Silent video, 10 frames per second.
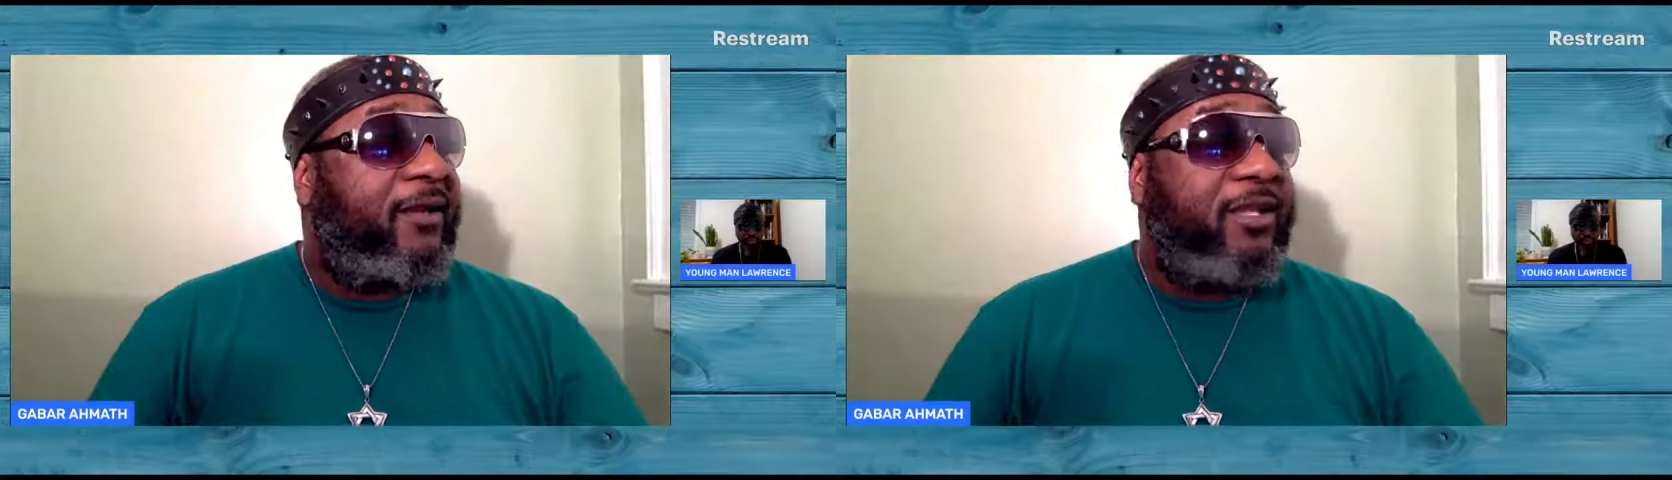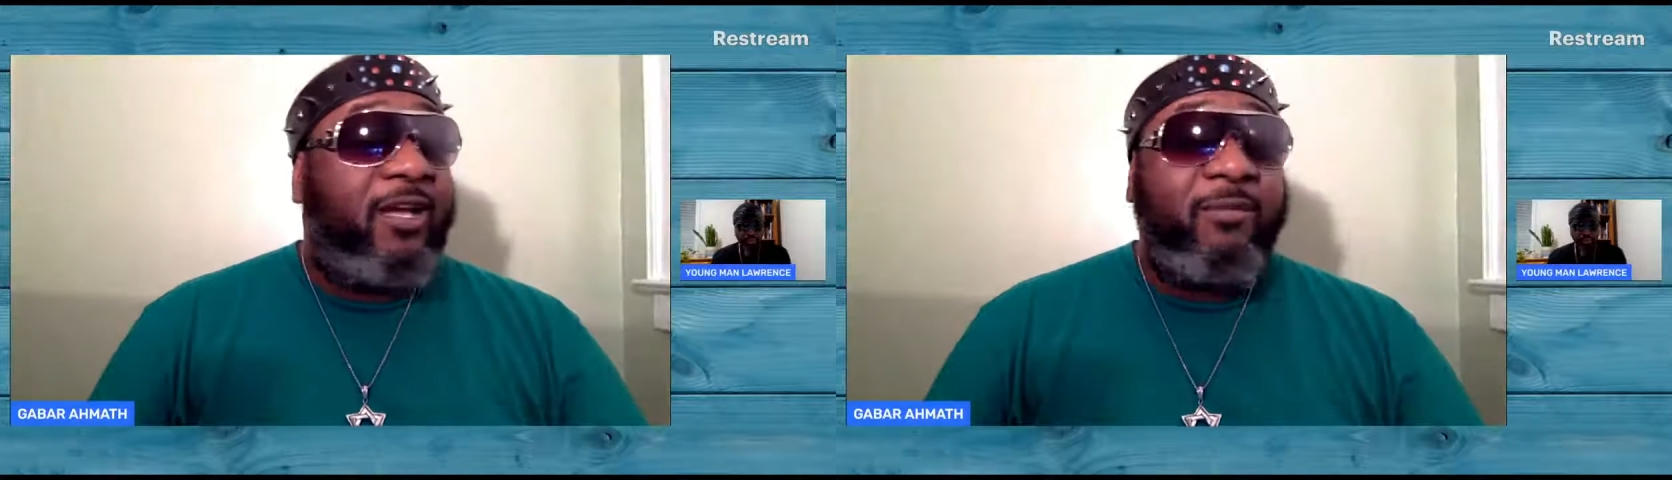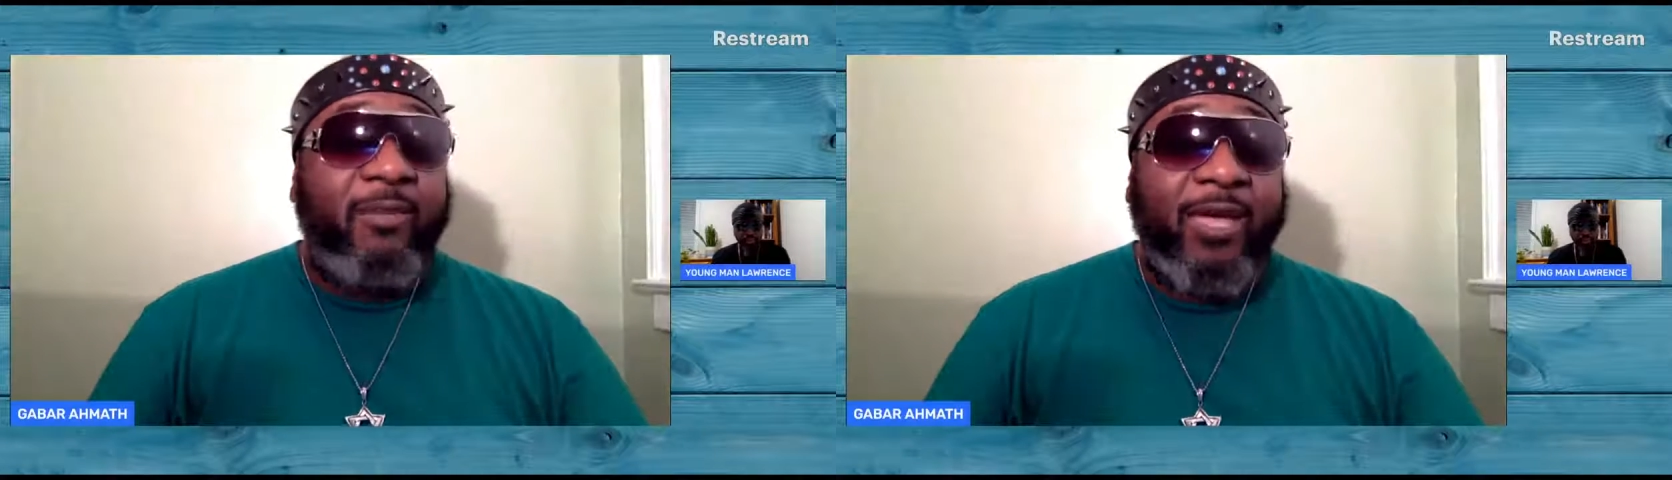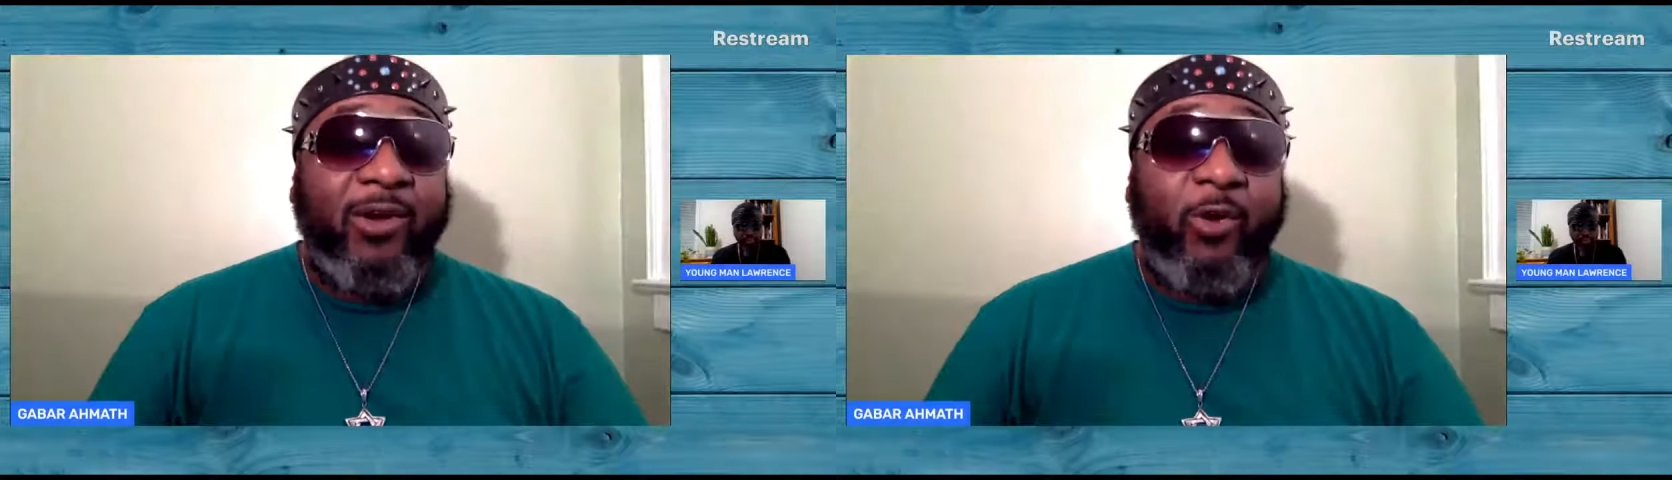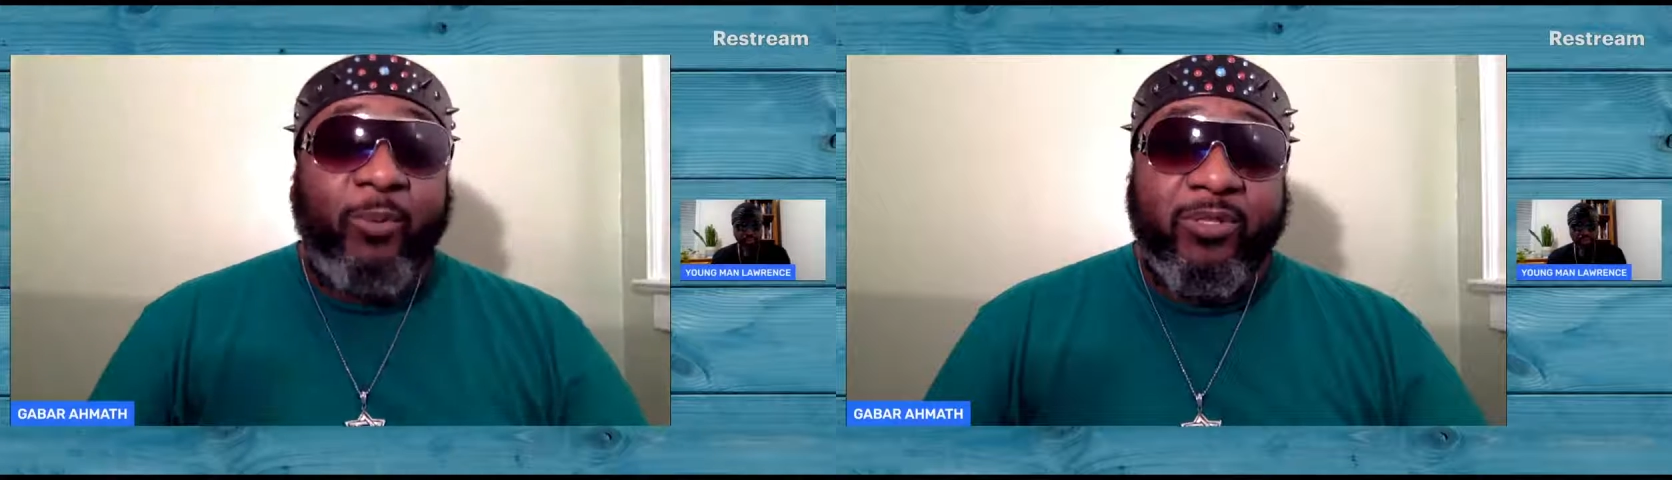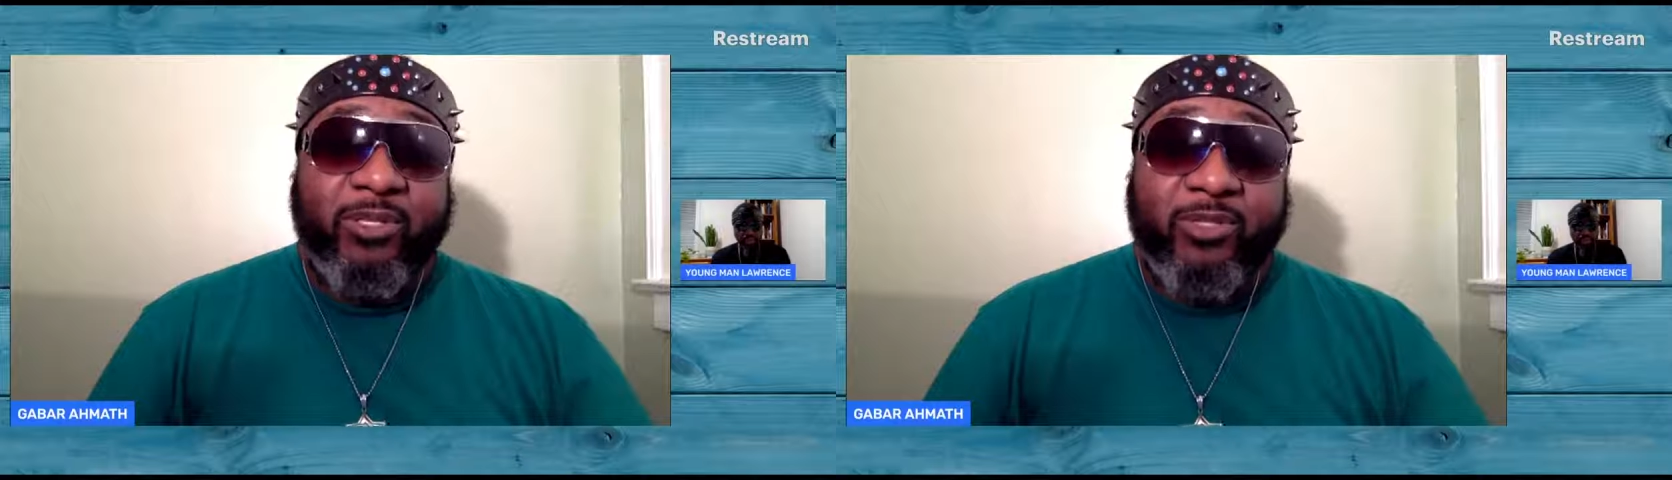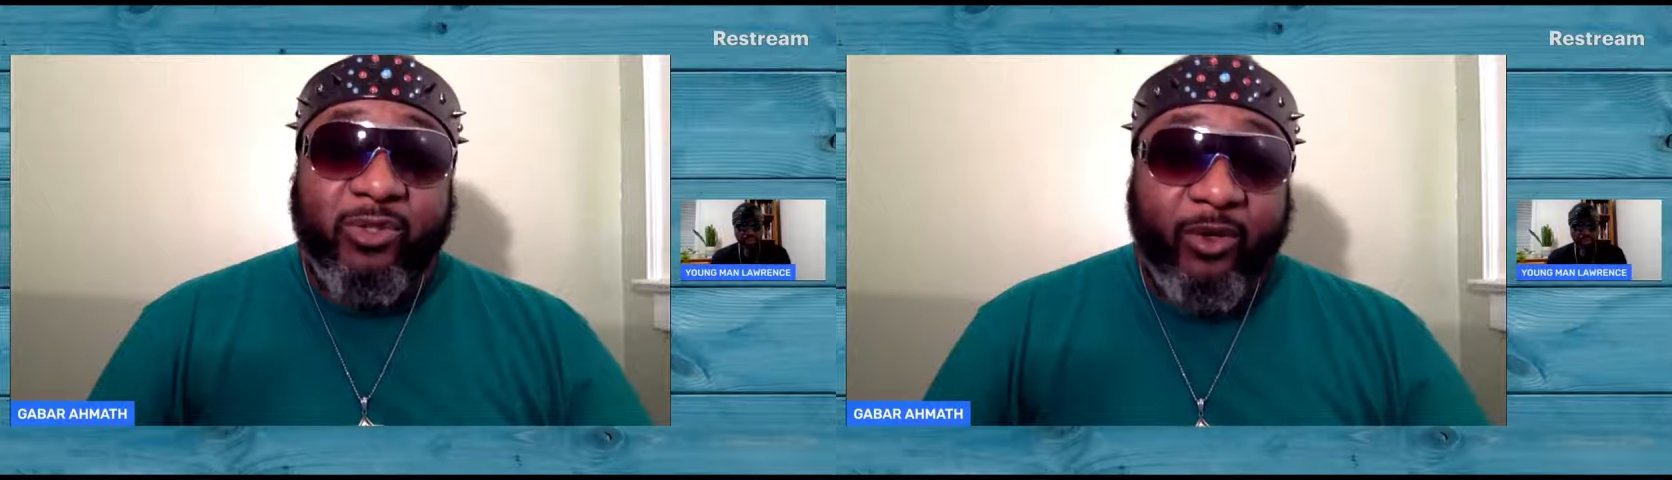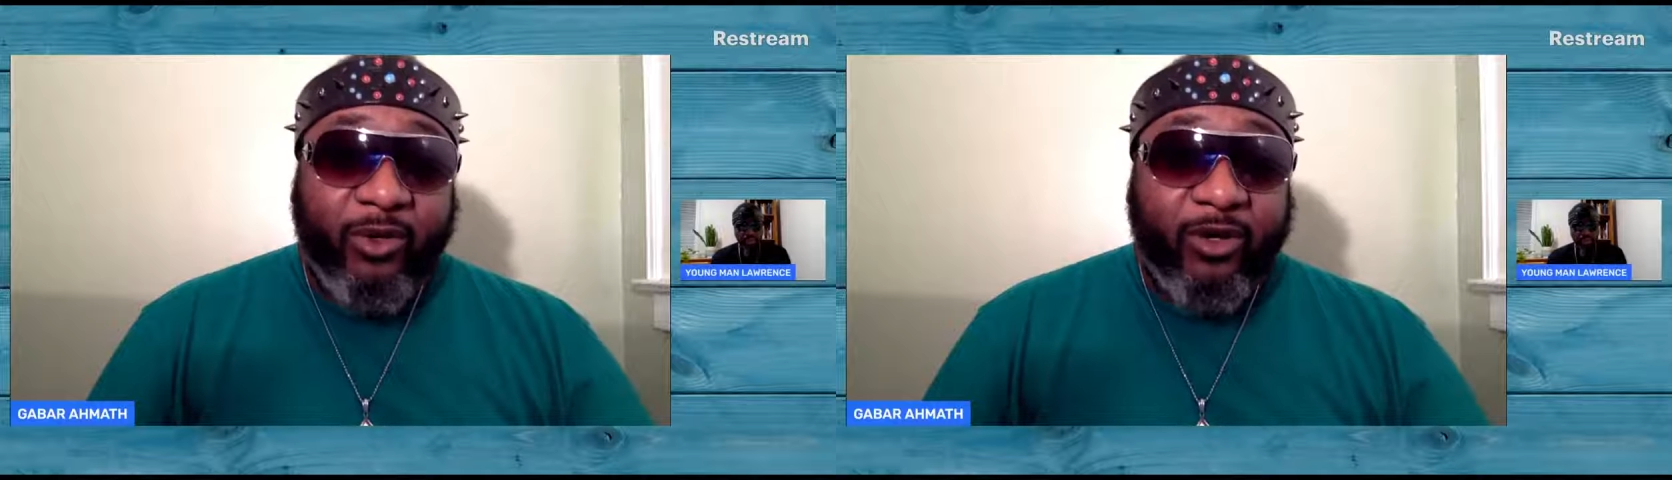The young man opens his
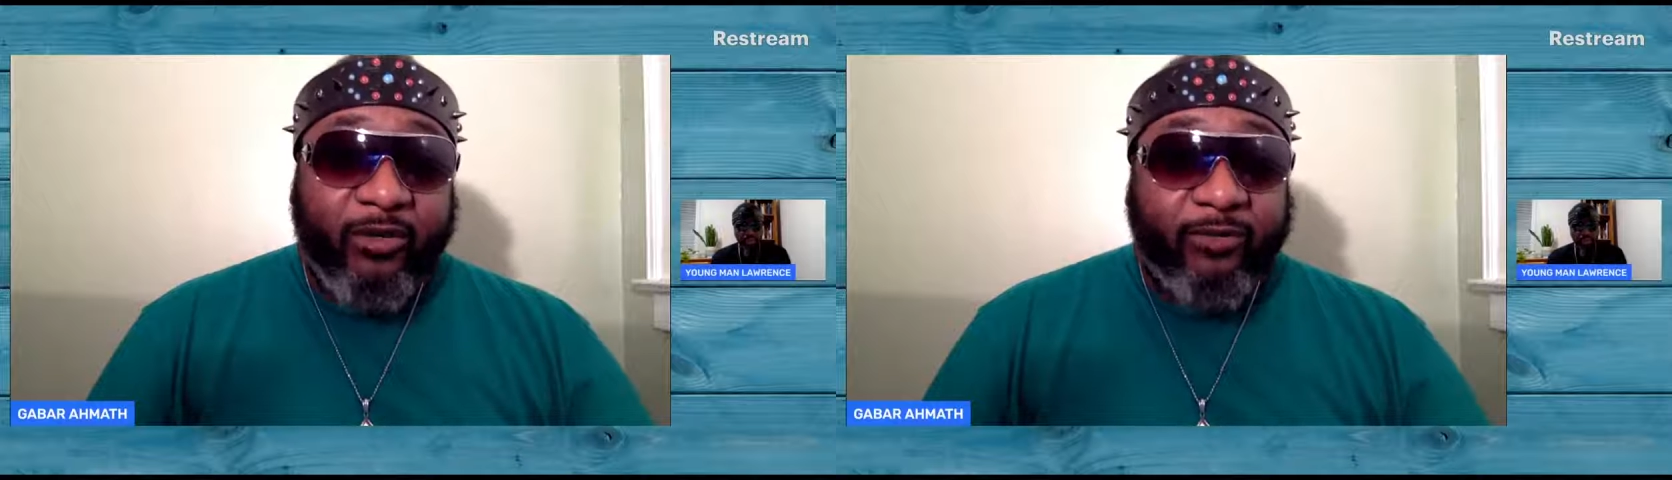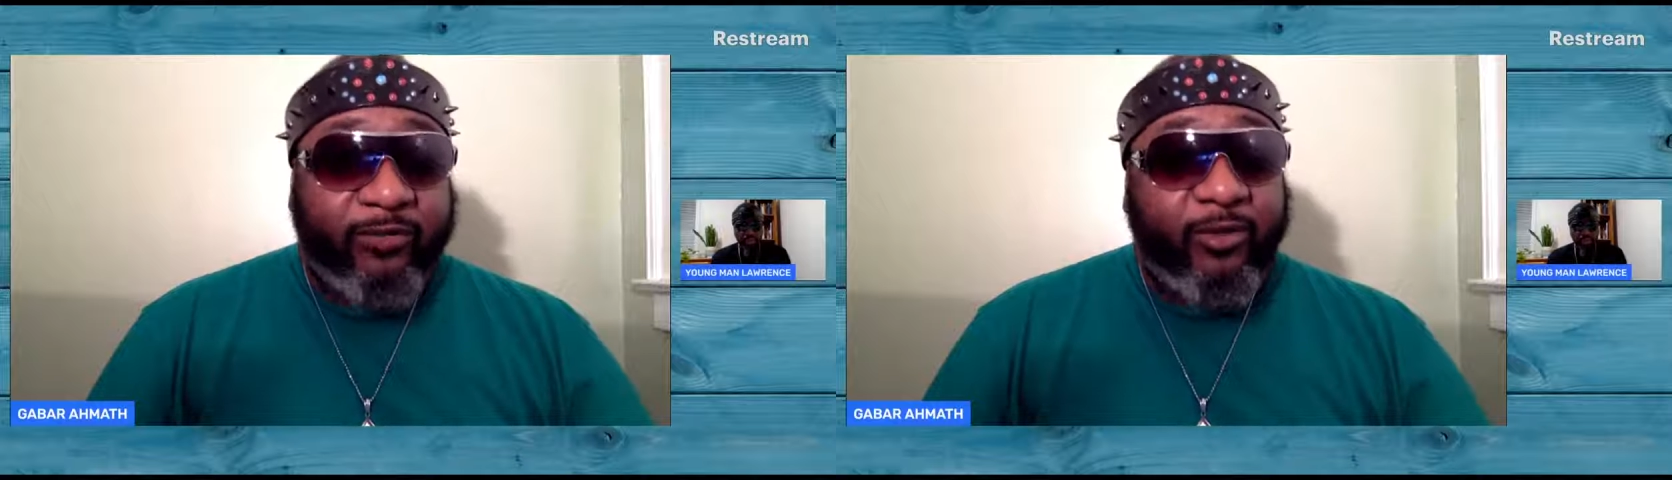door.